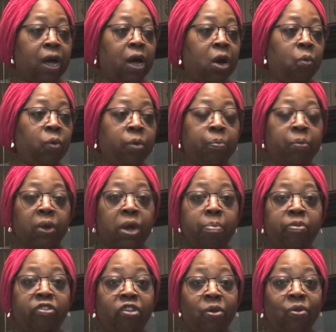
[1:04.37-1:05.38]
Uh, we prep
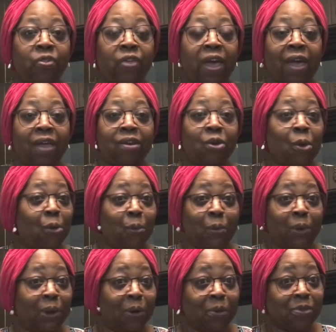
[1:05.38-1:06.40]
so that
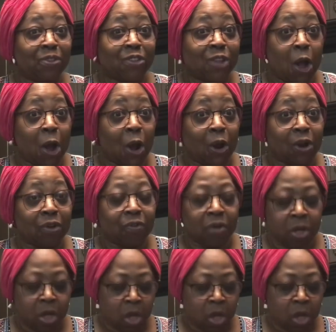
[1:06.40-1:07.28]
we don't starve.